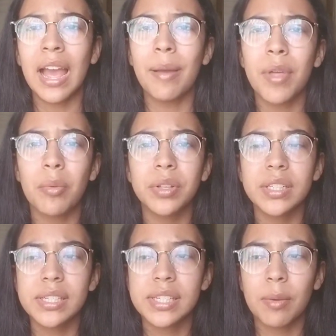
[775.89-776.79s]
I'm not
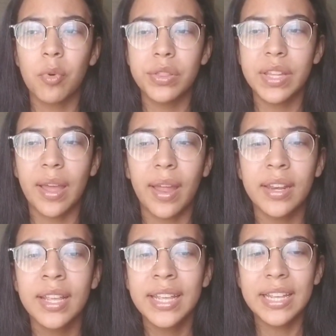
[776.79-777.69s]
really someone that
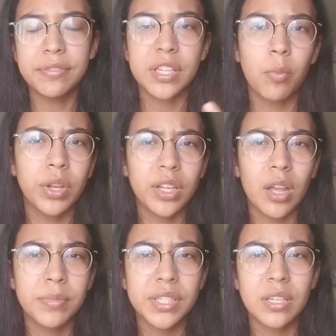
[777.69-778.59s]
if someone
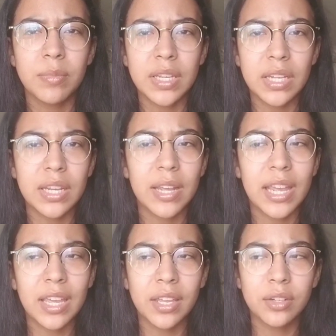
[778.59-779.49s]
comes to me
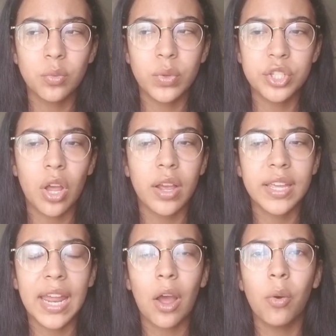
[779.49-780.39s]
and we talk
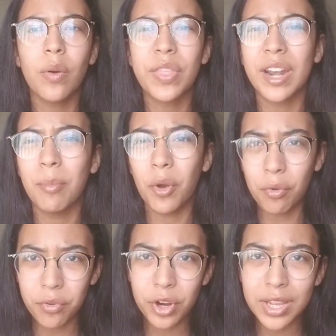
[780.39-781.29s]
it out, that I'm
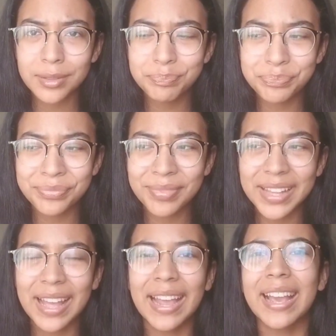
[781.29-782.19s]
over it.
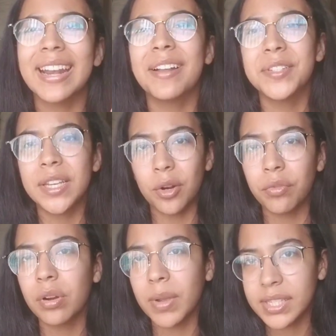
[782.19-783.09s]
I kind of have to get
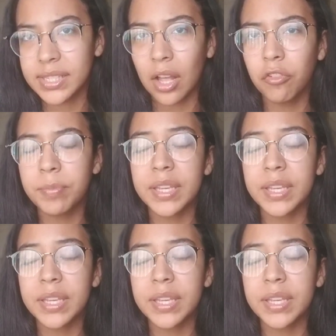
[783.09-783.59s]
over it myself